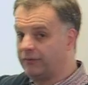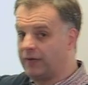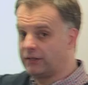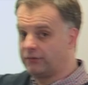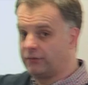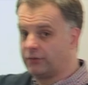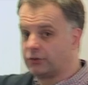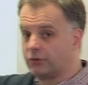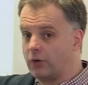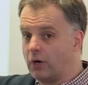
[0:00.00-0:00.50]

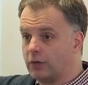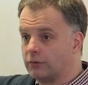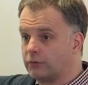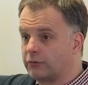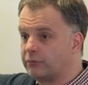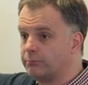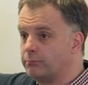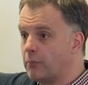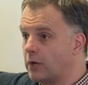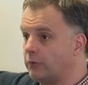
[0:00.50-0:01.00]
sector
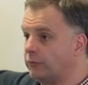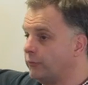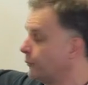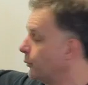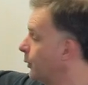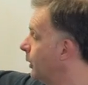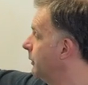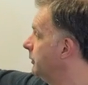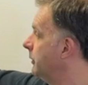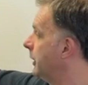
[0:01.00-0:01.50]
grants, most
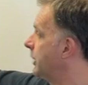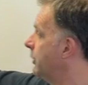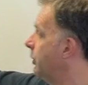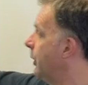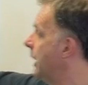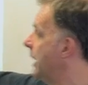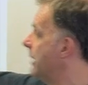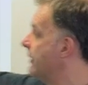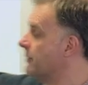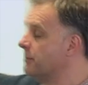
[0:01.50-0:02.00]
will
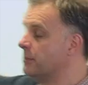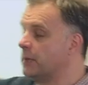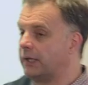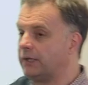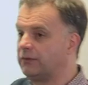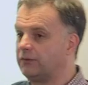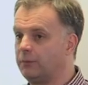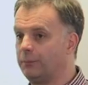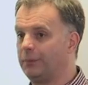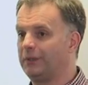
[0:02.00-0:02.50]
require the money
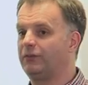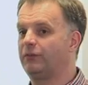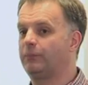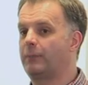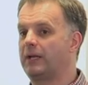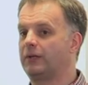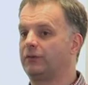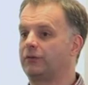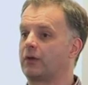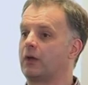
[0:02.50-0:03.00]
to be
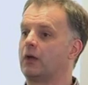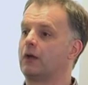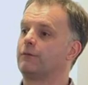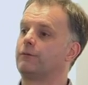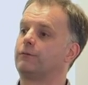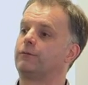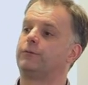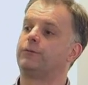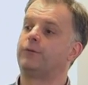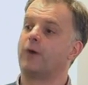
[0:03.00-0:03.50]
spent
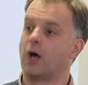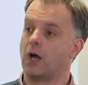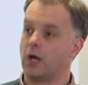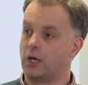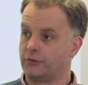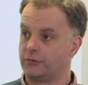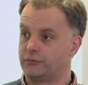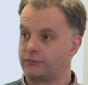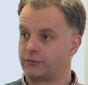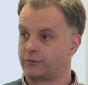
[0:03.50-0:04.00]

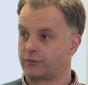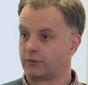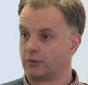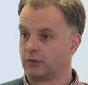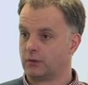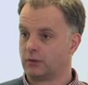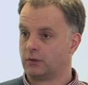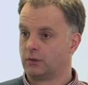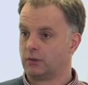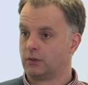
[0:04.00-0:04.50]
first.
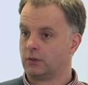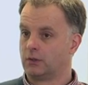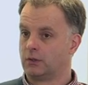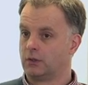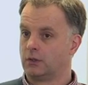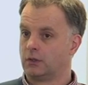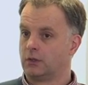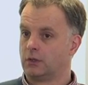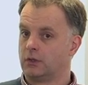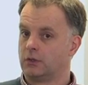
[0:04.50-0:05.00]

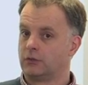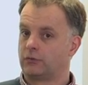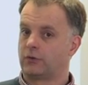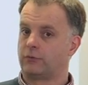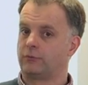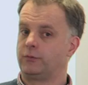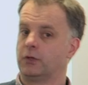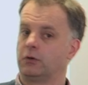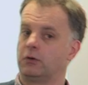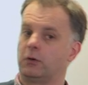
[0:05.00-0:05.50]
So
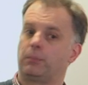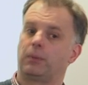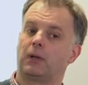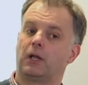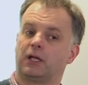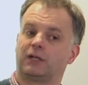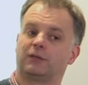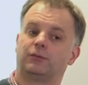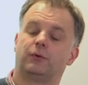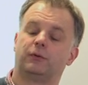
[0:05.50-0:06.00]
if you're
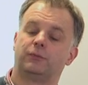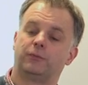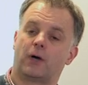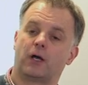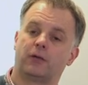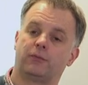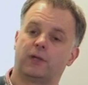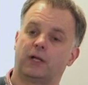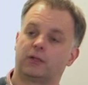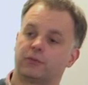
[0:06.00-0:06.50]
applying for a
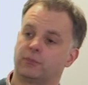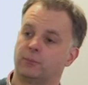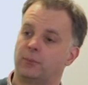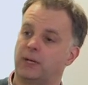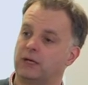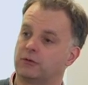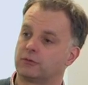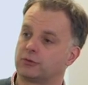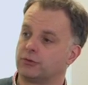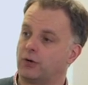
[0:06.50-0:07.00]

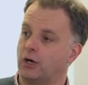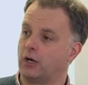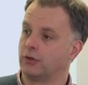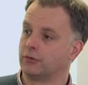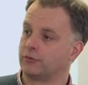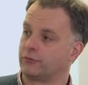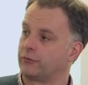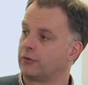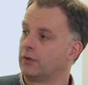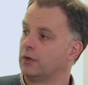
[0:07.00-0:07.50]
£5,000
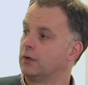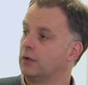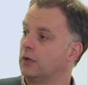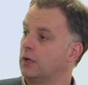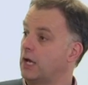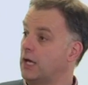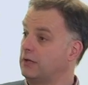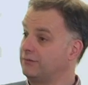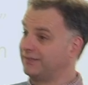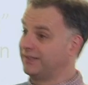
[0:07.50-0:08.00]
grant
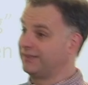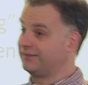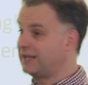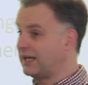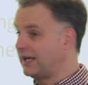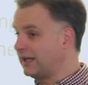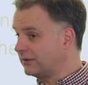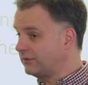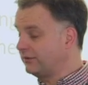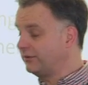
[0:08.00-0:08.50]
and
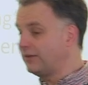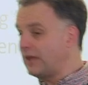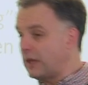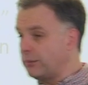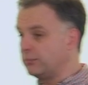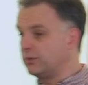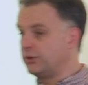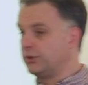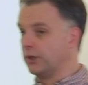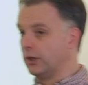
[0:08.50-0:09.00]
they
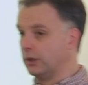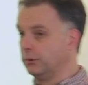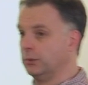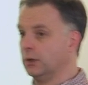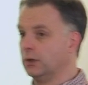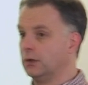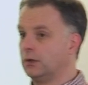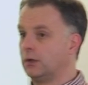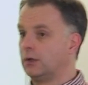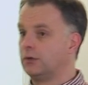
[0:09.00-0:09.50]
accept you,
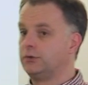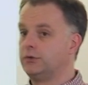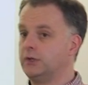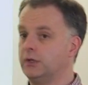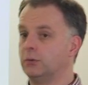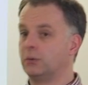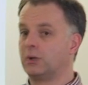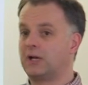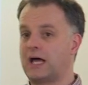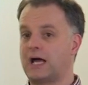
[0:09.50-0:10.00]

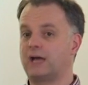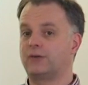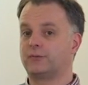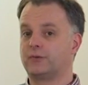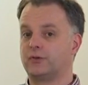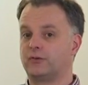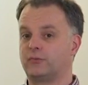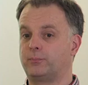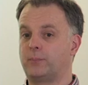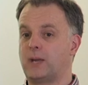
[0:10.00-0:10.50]
you will have
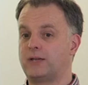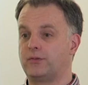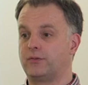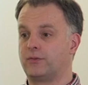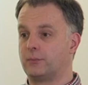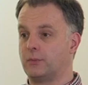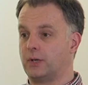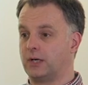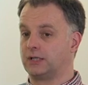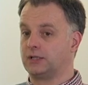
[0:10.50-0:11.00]
to spend
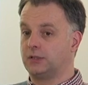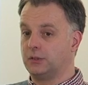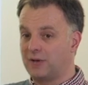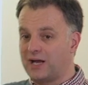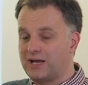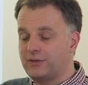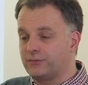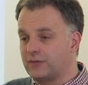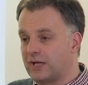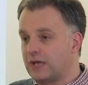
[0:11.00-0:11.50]
the money. You
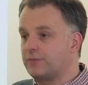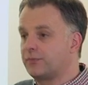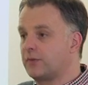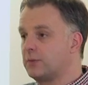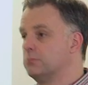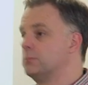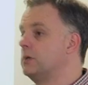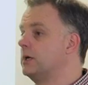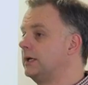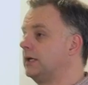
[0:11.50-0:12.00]
have to have the
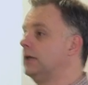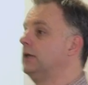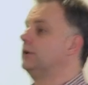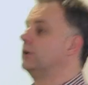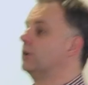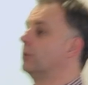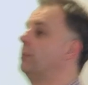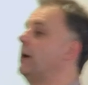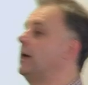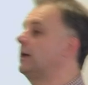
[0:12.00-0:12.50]
money in
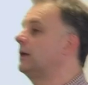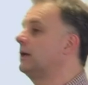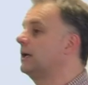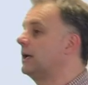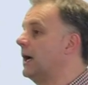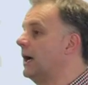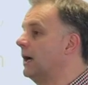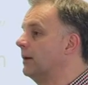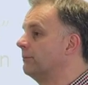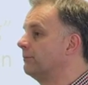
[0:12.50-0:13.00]
your bank
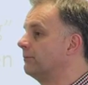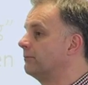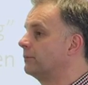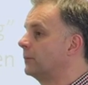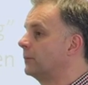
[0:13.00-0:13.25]
account